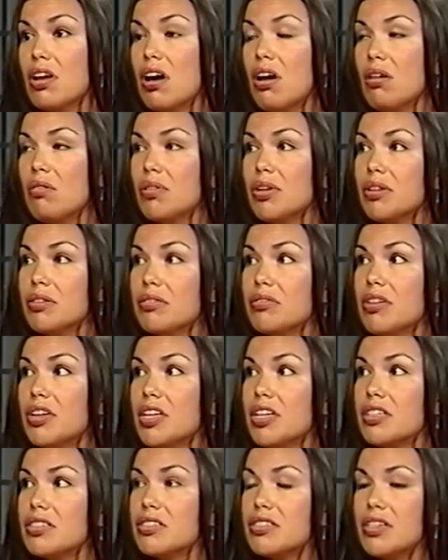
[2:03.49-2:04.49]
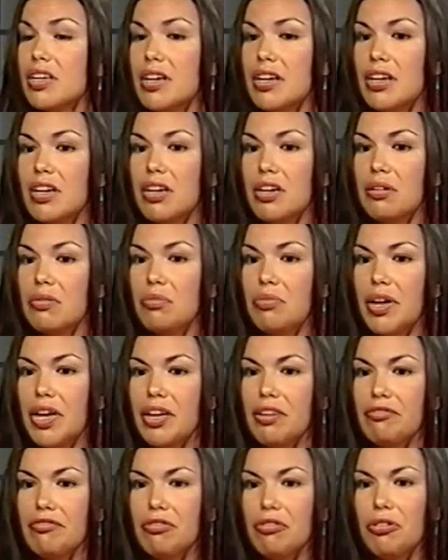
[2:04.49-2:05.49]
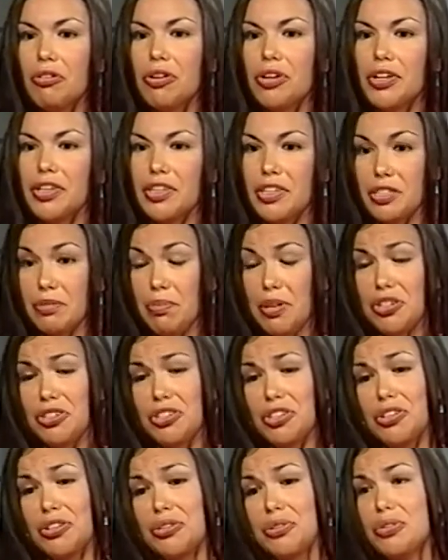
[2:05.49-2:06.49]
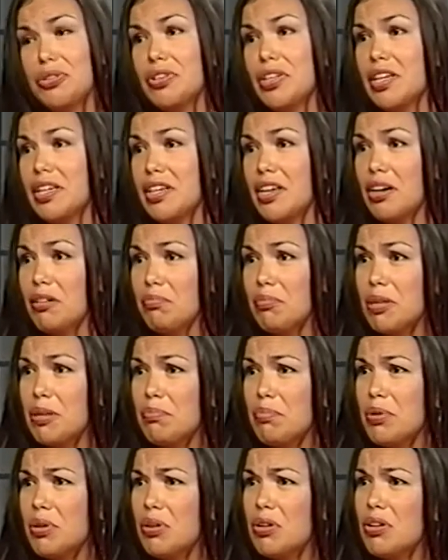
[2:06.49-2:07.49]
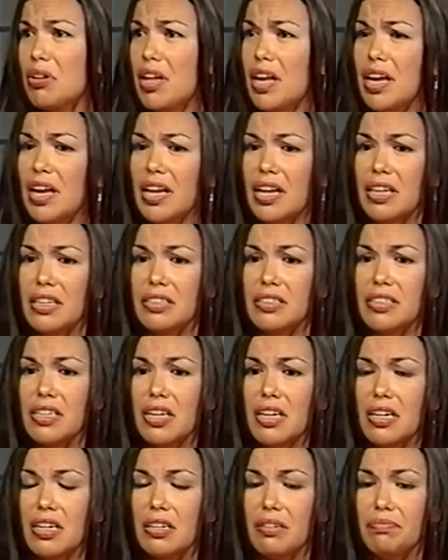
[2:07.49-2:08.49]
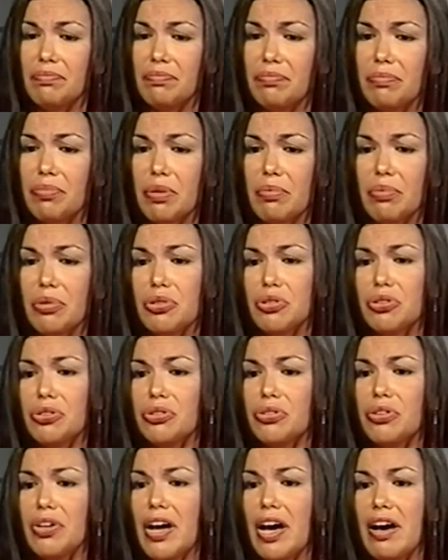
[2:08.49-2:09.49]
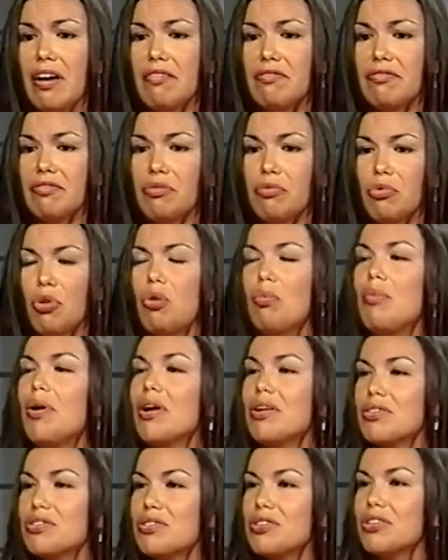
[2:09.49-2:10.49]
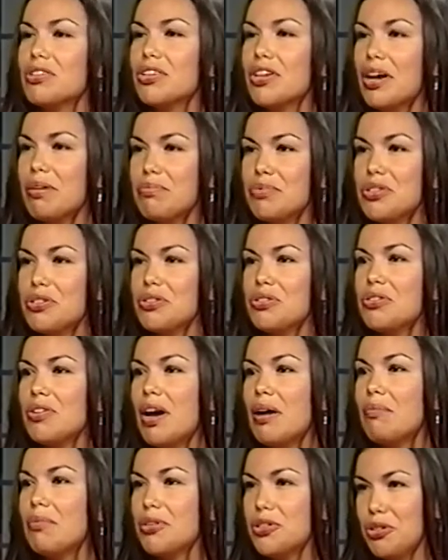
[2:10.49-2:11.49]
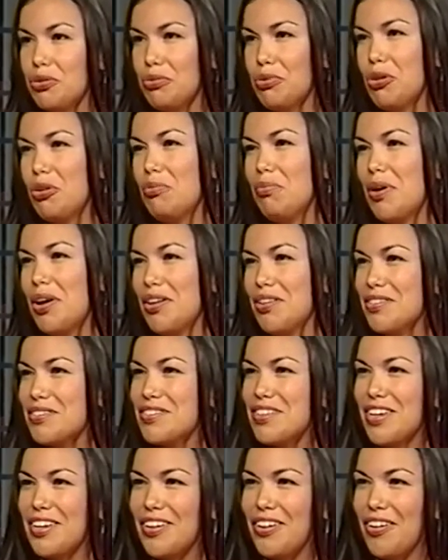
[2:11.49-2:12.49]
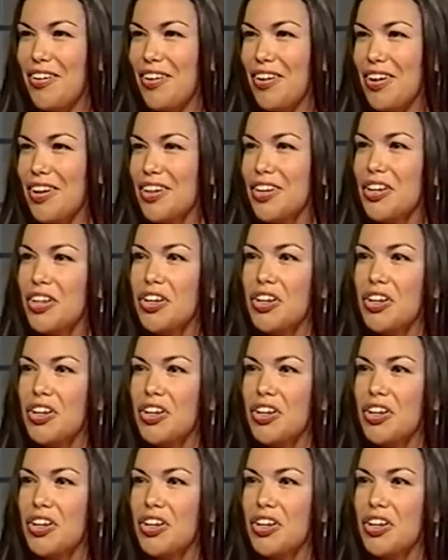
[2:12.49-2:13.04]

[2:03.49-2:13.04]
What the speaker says: Oh, it's a way for especially youth and young people and people to have role models to look up to, Aboriginal role models that are